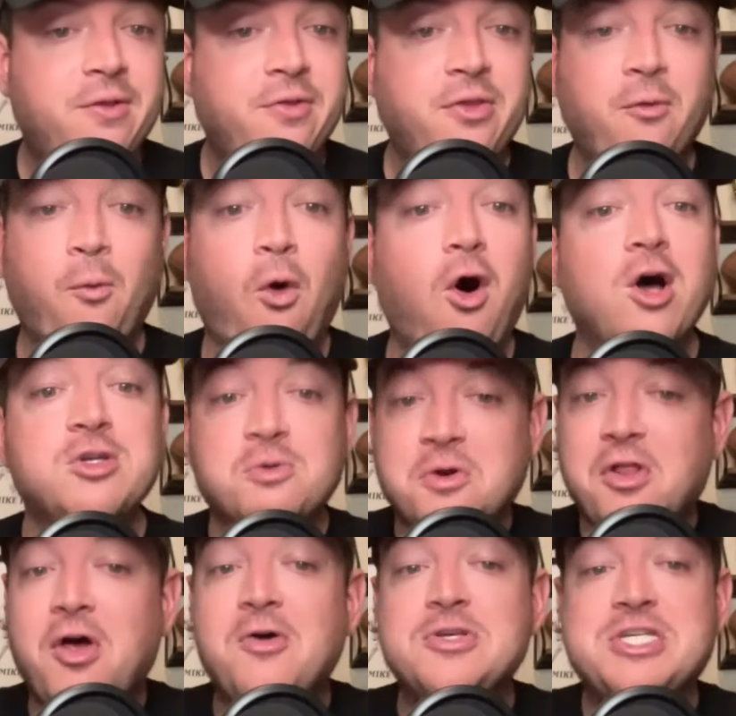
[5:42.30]
the walls were
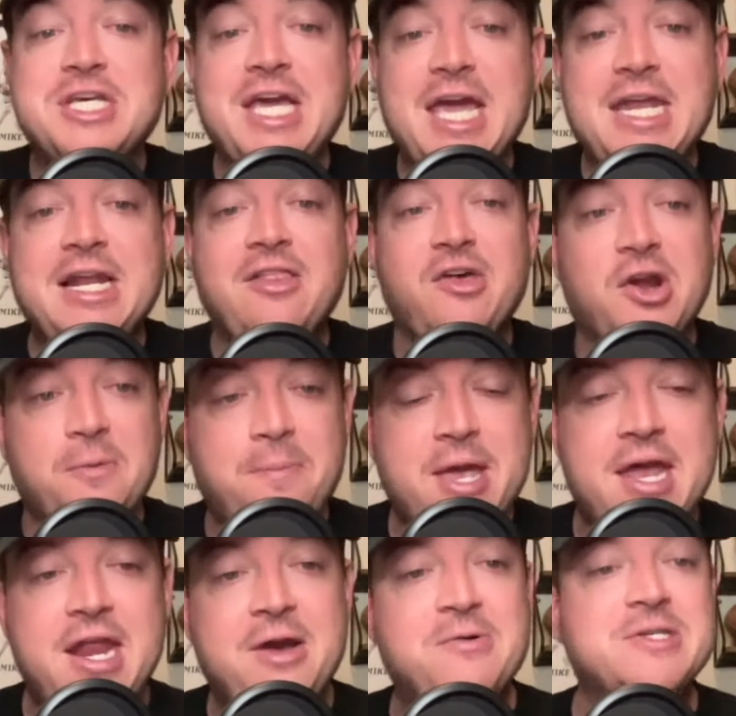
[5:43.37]
closing in a little
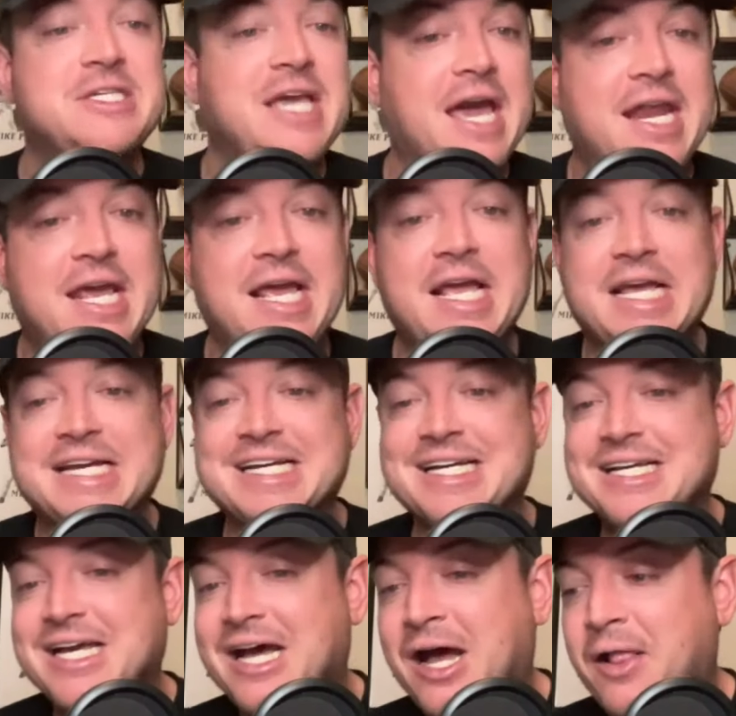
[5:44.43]
bit. It was getting
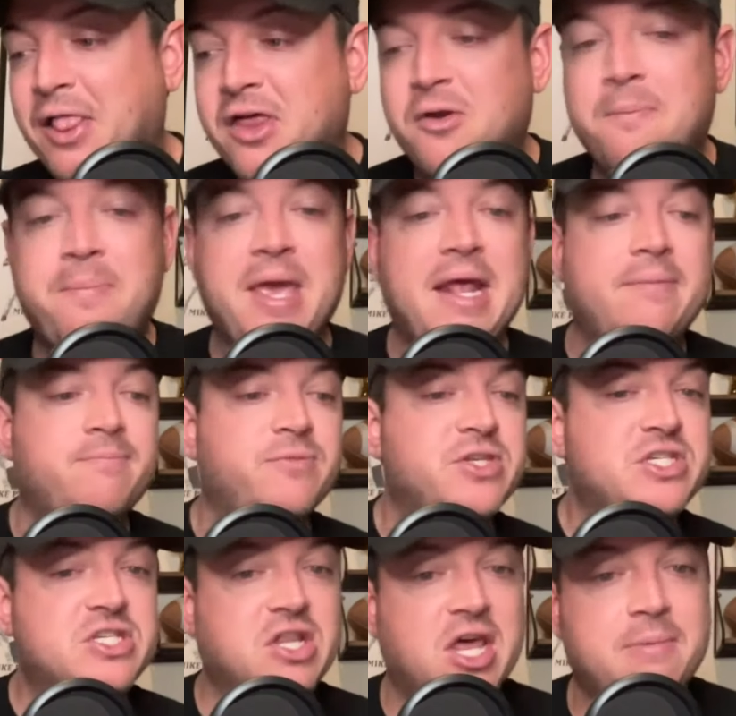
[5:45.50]
a little bit
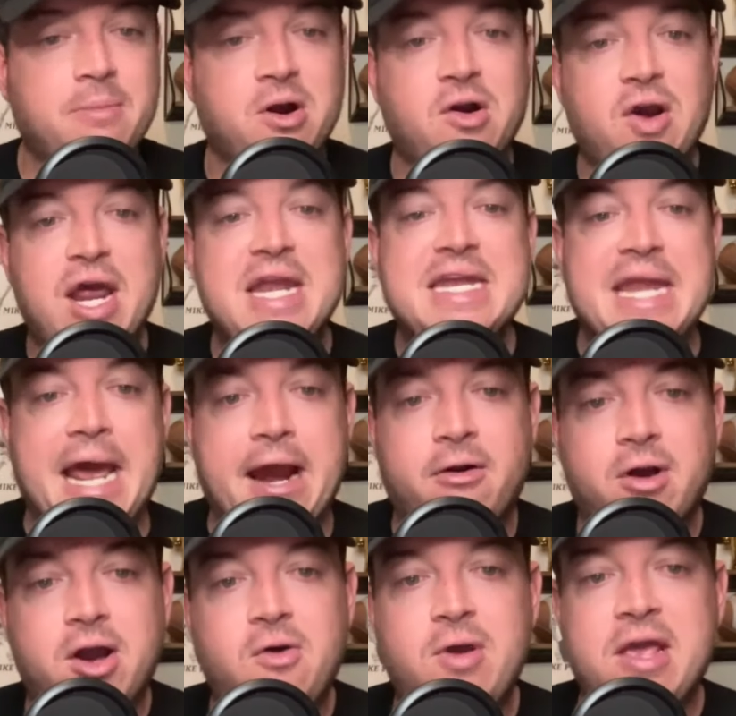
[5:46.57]
slimmer and
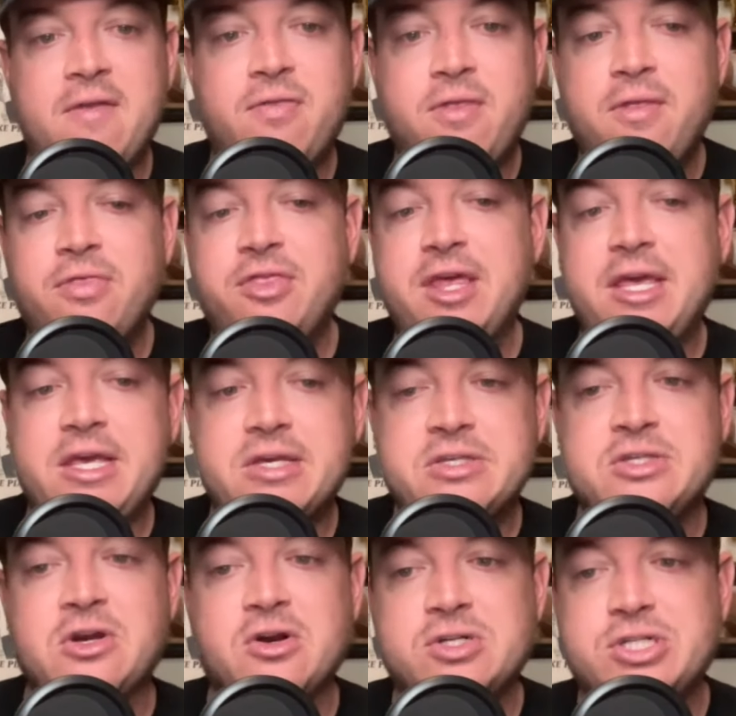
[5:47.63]
narrow in the
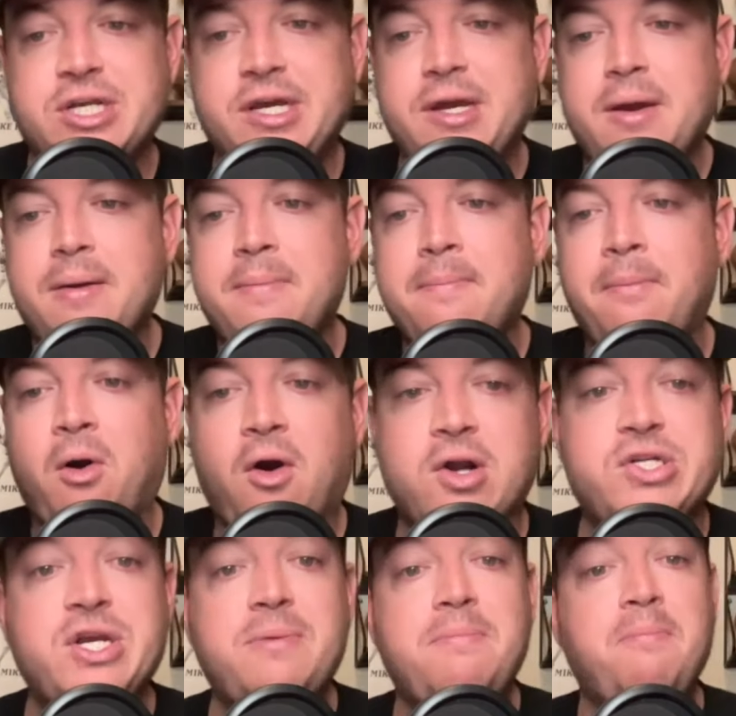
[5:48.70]
searching
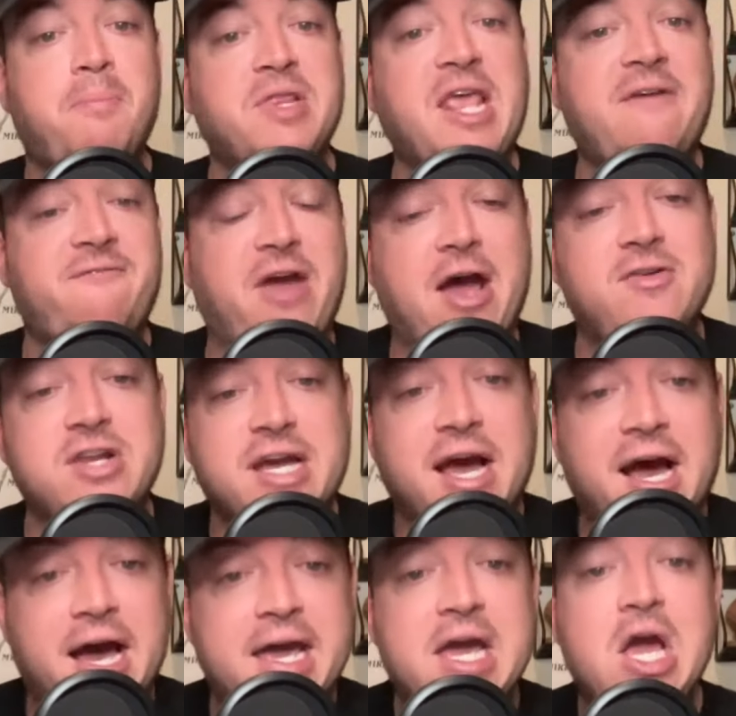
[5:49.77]
margin, but they found a
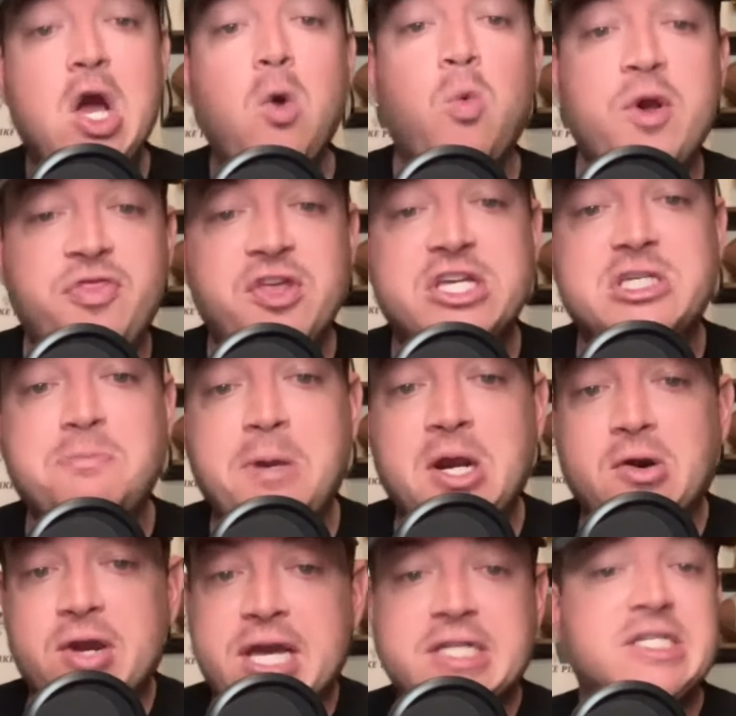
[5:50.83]
guy with
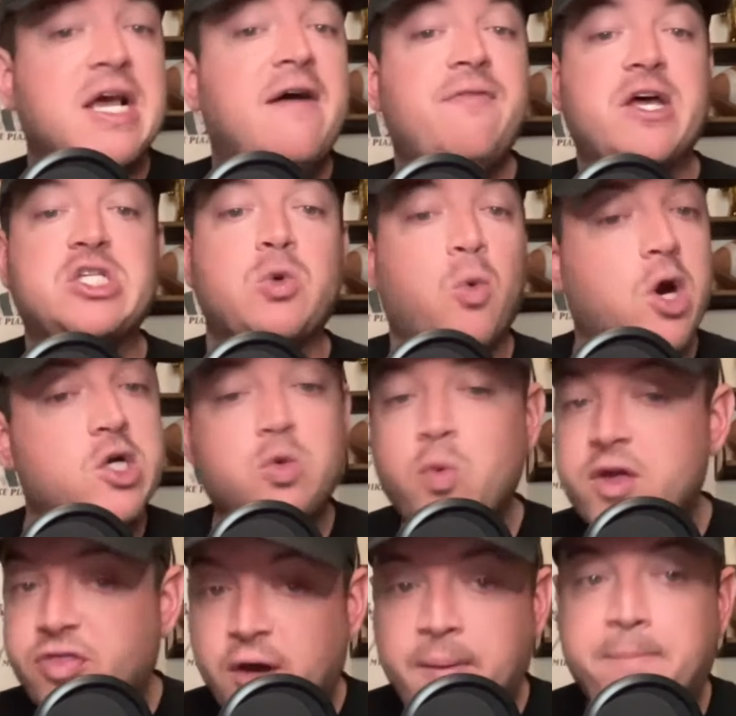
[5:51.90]
experience that's worked
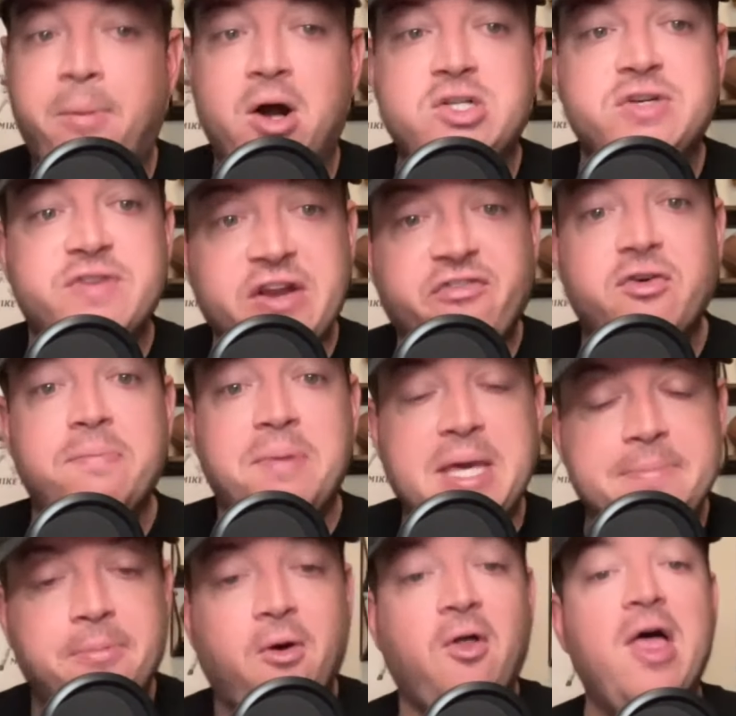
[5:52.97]
with a bunch of different
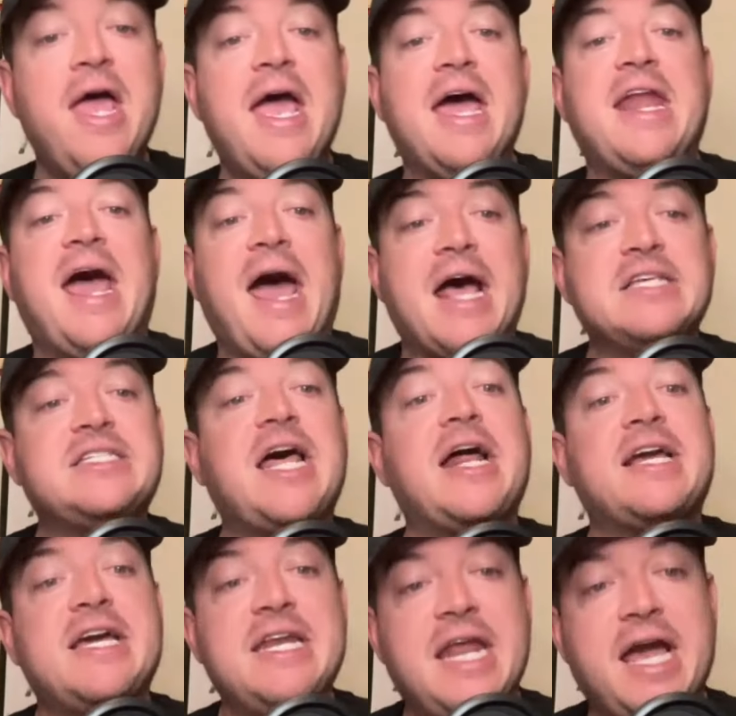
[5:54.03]
people and has
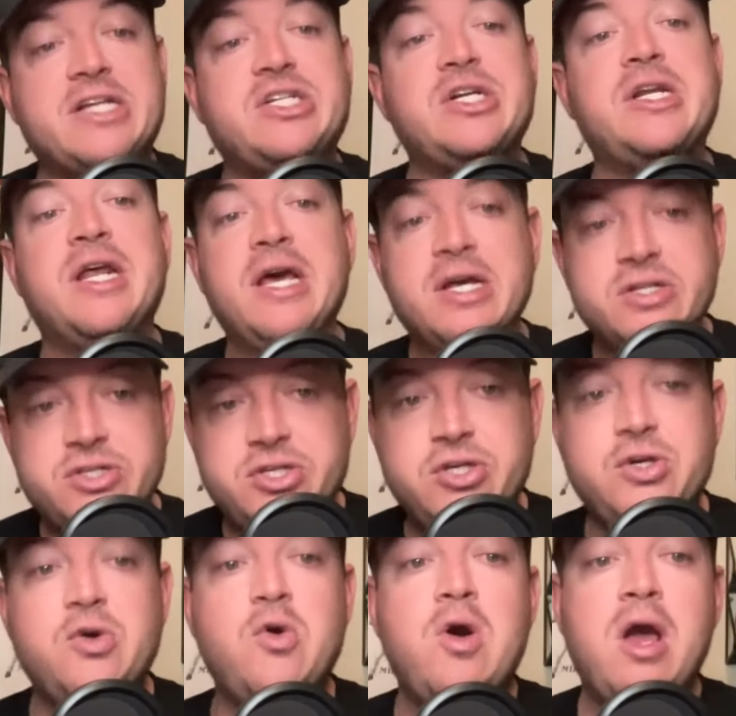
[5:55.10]
that connection
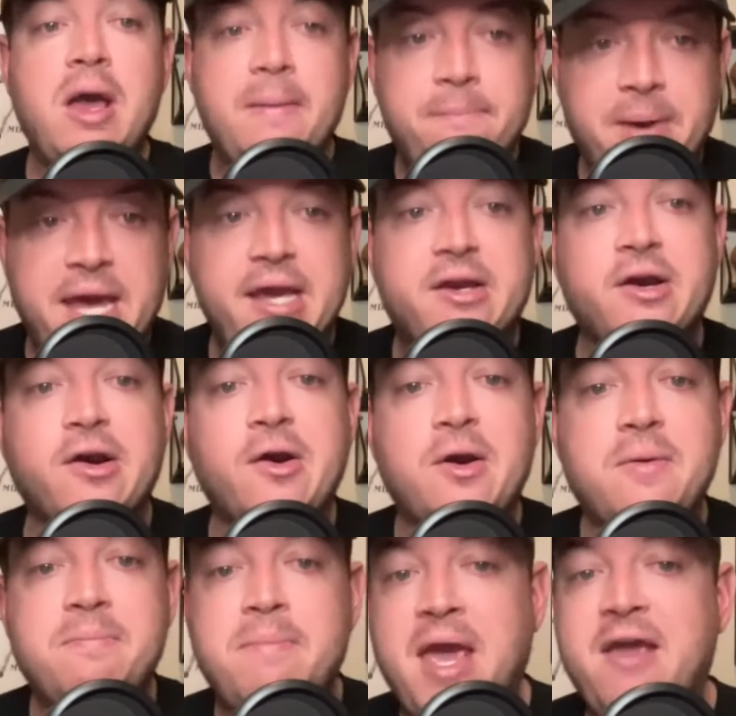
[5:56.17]
to
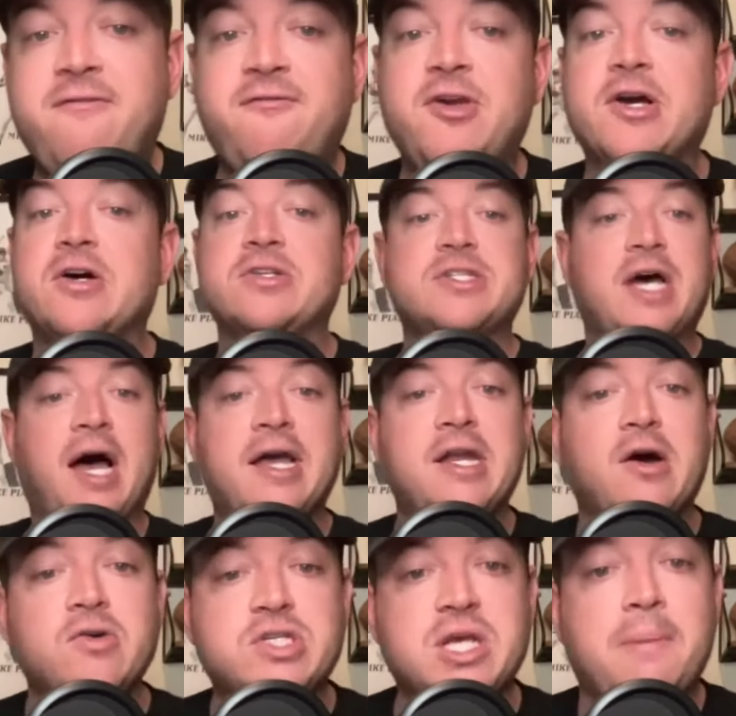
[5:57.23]
Baker Mayfield. I
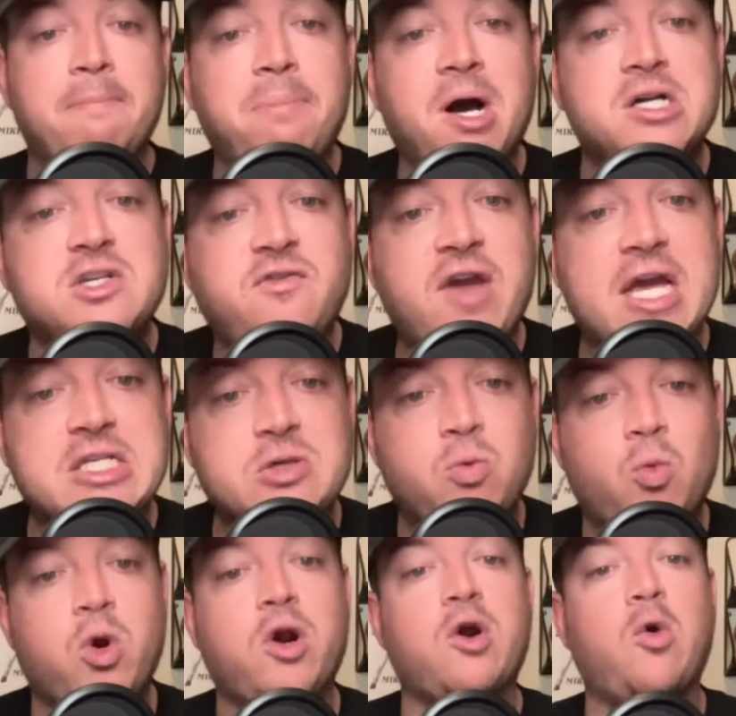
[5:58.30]
know some Bucs fans
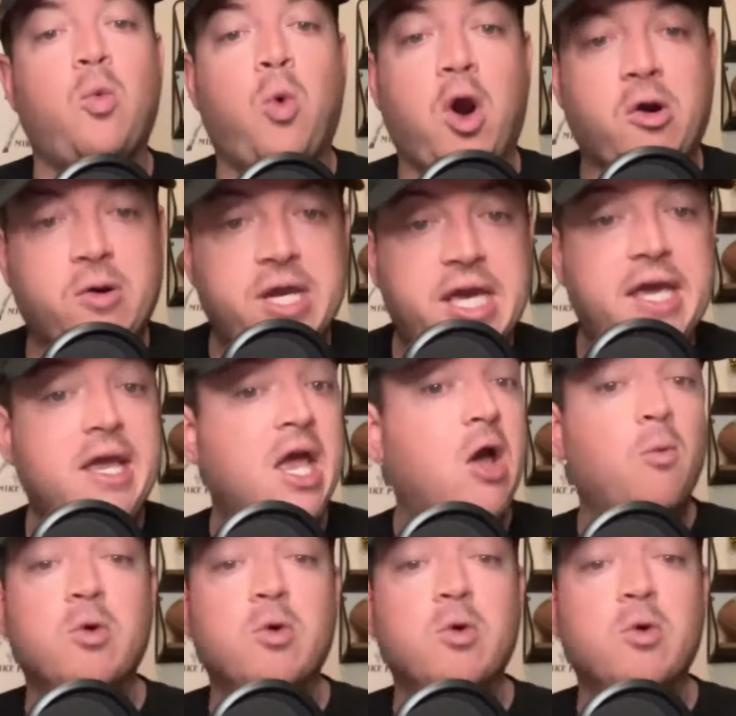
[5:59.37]
were worrying.